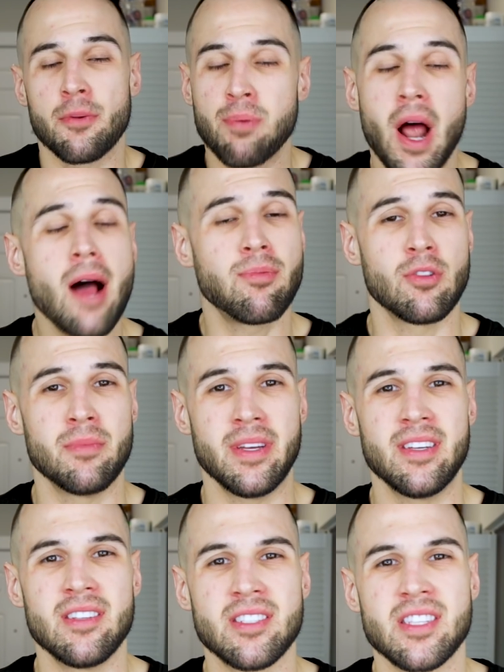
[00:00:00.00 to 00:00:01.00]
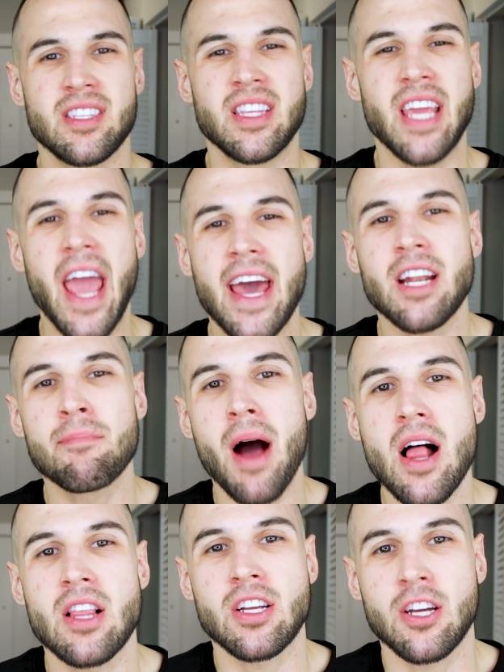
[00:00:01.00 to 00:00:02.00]
The problem is the
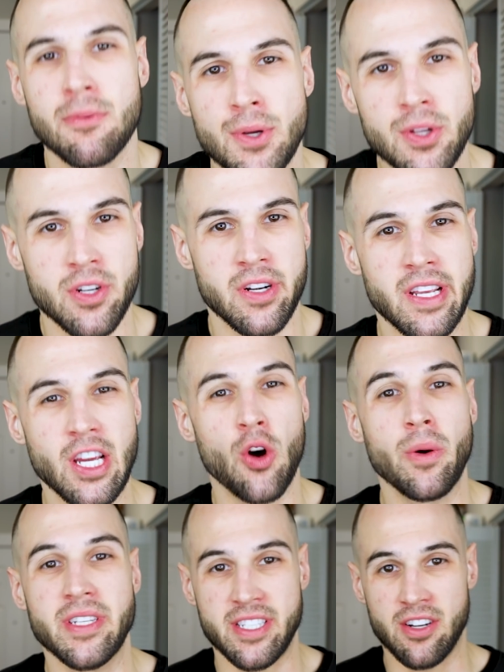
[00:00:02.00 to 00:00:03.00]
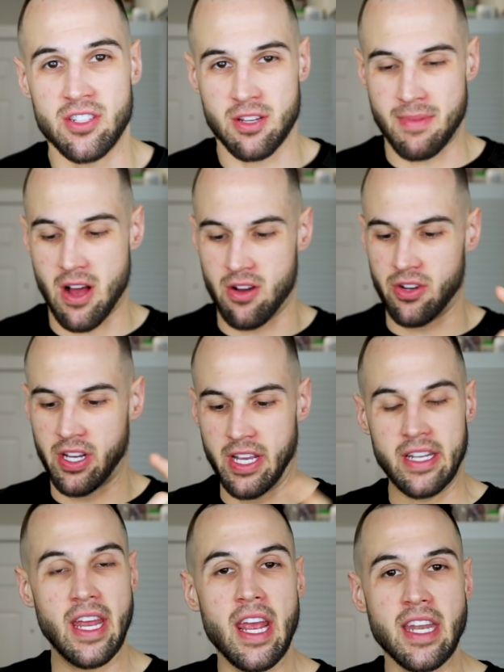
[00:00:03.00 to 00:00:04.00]
anabolic community always hears about
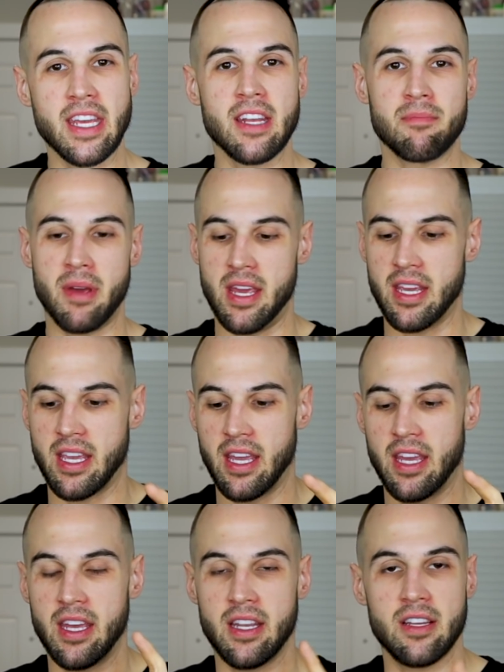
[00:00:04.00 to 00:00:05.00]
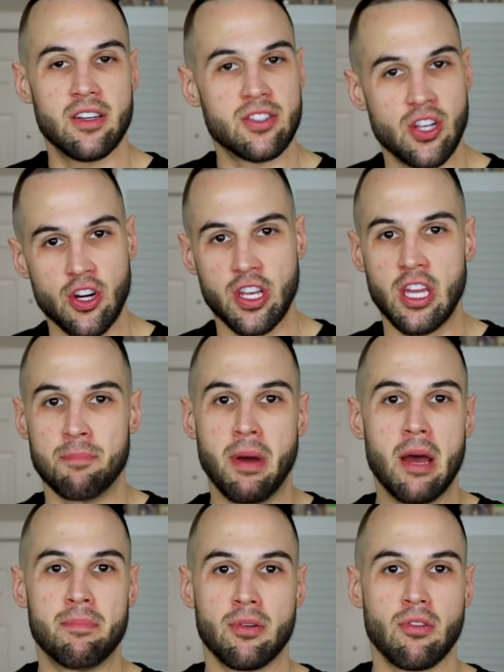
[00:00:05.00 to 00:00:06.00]
Canadian bacon, turkey
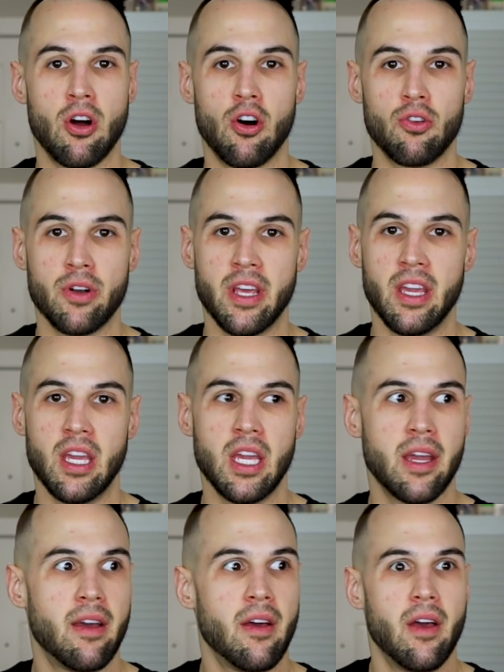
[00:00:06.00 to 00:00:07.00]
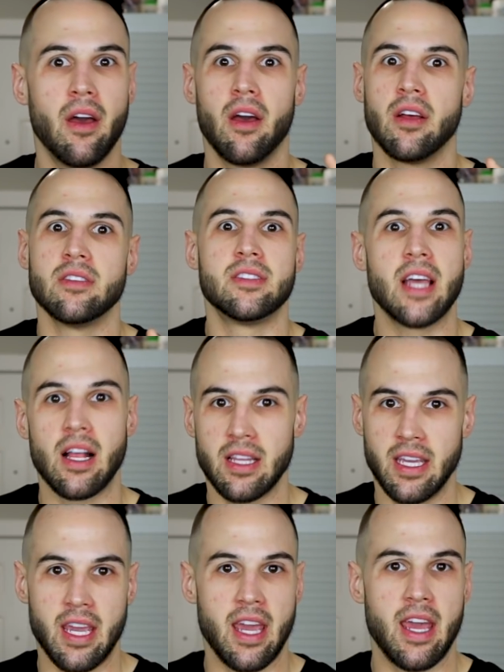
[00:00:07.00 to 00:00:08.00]
pepperoni,
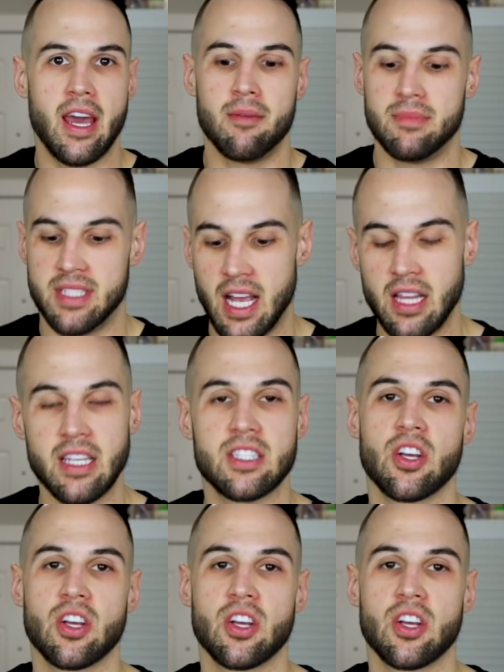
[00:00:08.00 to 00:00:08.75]
deli ham, deli